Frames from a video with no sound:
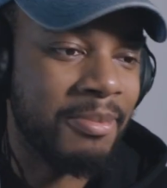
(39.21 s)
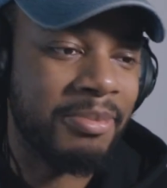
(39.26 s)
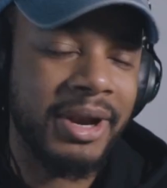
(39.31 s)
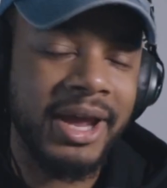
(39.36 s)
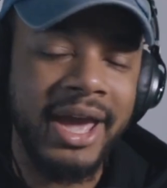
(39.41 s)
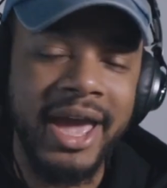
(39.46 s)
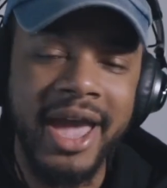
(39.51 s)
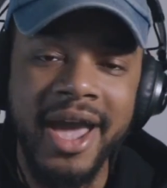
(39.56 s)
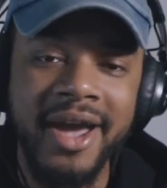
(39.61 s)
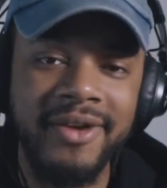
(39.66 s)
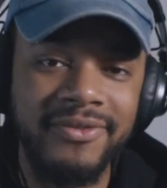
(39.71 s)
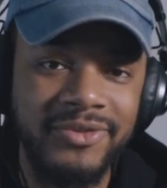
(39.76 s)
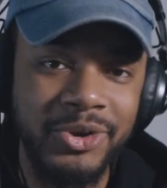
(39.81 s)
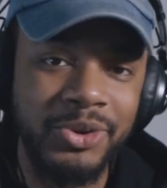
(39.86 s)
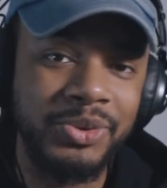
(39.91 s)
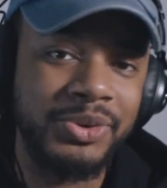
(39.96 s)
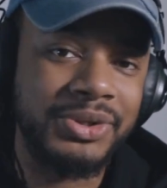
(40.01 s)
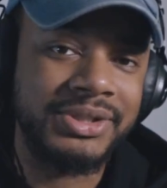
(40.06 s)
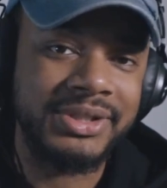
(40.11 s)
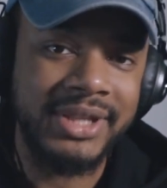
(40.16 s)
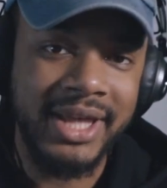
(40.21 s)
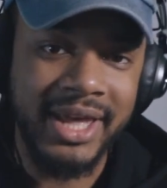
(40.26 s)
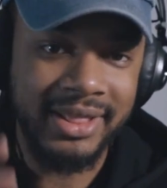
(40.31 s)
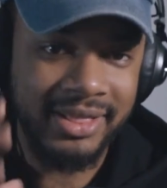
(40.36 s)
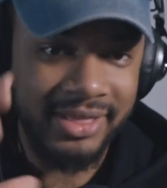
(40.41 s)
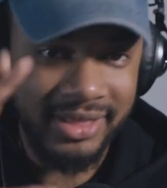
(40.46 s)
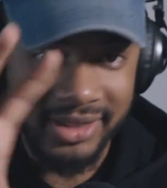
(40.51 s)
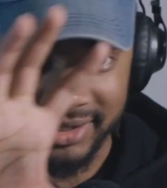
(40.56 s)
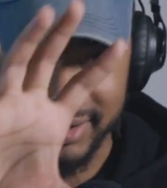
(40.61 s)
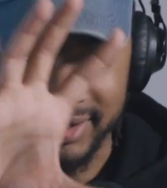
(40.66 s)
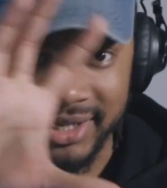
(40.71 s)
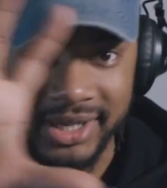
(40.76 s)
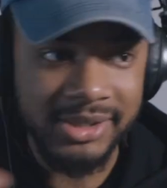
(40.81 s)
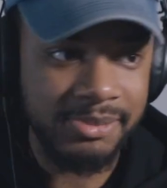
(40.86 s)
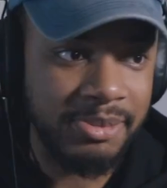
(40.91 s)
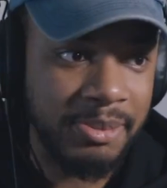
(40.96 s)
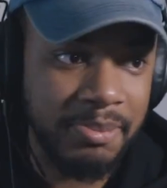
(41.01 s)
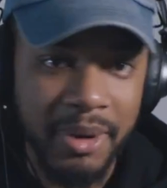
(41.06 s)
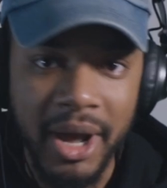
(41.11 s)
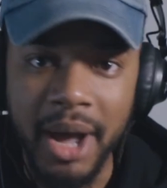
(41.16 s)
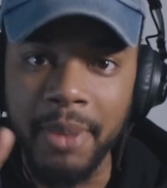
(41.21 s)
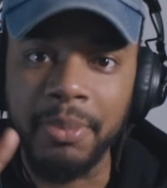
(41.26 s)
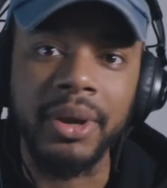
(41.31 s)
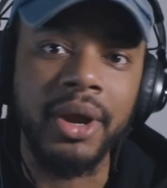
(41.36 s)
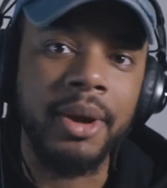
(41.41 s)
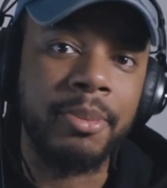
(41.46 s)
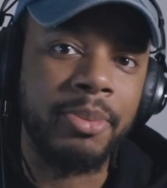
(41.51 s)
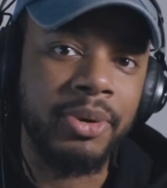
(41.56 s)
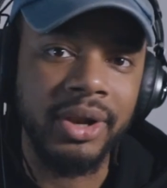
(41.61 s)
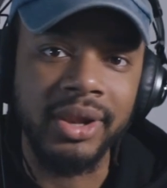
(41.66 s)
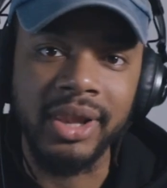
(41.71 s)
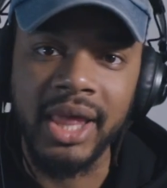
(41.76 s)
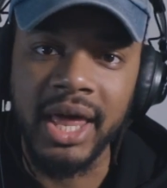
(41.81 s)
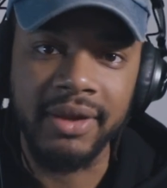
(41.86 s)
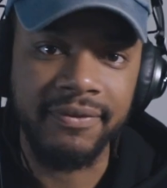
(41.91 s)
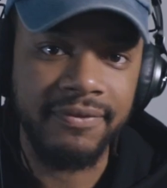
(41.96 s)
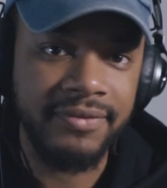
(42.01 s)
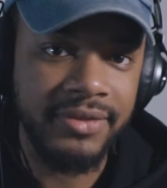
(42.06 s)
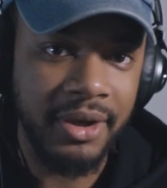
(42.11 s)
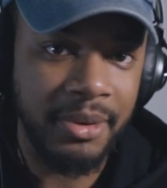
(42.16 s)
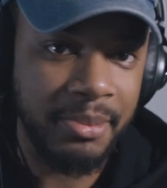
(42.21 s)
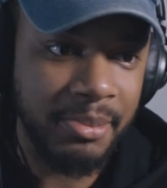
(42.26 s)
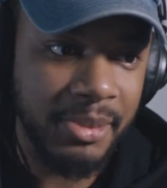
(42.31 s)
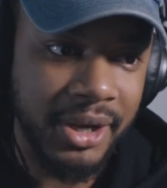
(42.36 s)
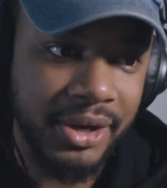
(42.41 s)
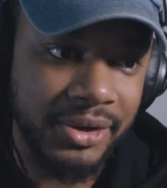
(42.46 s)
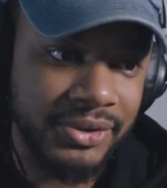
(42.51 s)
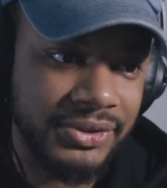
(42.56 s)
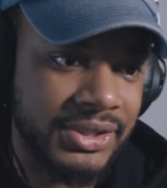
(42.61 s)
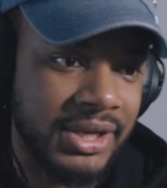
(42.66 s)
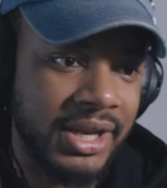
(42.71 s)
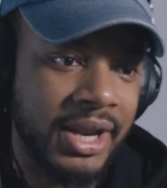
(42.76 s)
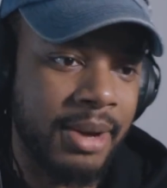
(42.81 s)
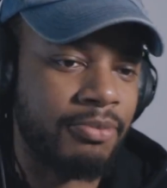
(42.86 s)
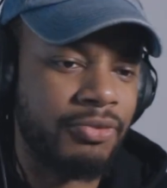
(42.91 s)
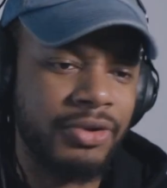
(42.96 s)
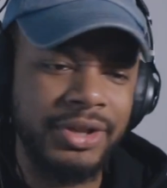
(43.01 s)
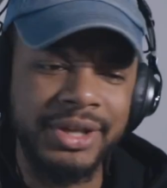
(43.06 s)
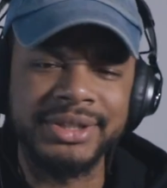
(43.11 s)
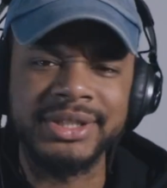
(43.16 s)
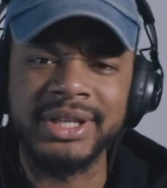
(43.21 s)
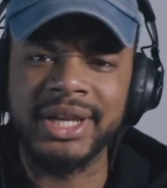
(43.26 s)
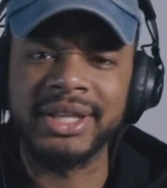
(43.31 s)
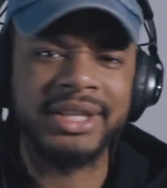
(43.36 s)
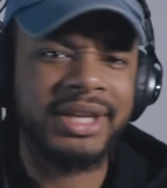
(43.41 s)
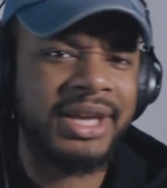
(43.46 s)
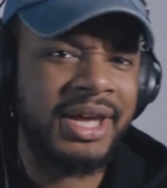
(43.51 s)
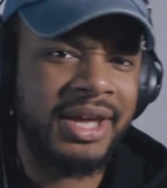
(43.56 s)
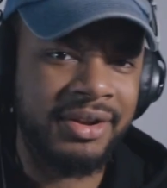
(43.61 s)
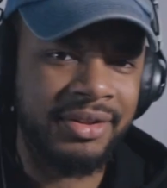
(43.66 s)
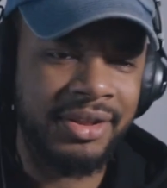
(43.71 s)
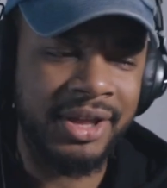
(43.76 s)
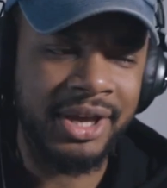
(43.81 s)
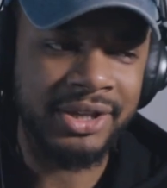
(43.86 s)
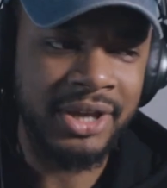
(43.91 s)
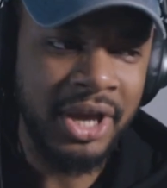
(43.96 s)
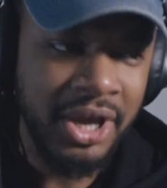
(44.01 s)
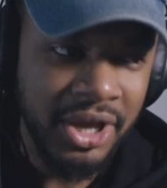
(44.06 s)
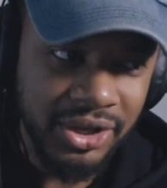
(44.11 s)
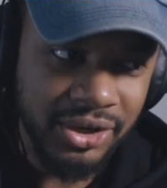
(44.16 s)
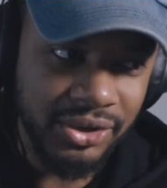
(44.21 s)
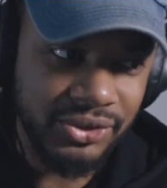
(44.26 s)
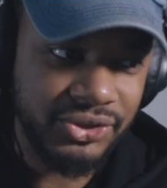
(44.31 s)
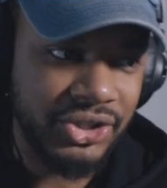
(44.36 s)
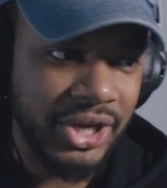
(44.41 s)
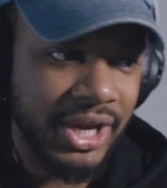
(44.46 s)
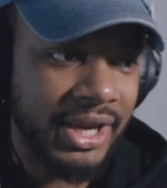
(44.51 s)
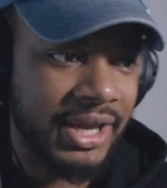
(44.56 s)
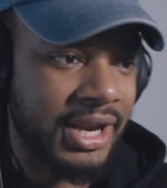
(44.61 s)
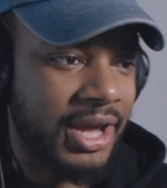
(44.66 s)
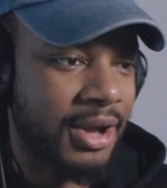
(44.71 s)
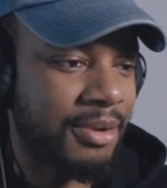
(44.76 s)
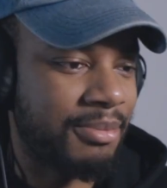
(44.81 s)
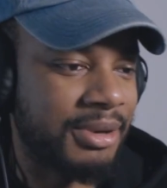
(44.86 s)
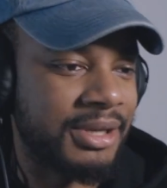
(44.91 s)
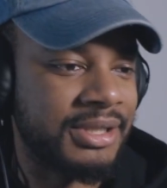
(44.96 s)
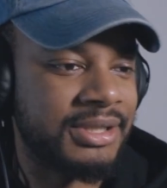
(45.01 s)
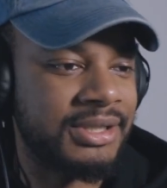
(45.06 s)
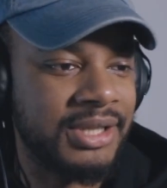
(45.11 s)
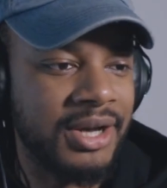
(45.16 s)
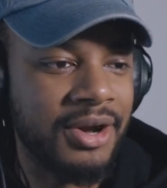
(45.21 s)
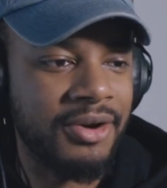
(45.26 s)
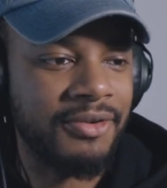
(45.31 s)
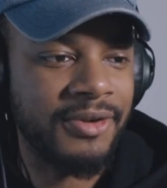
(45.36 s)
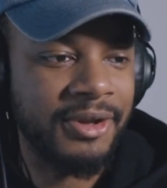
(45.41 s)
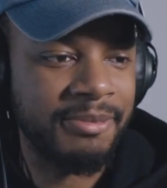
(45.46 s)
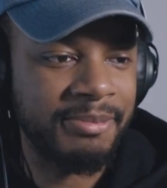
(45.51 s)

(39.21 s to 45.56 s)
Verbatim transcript: but I have noticed that this has been popping up on a lot of thumbnails, and I'm really excited to kind of like, you know, check it out myself.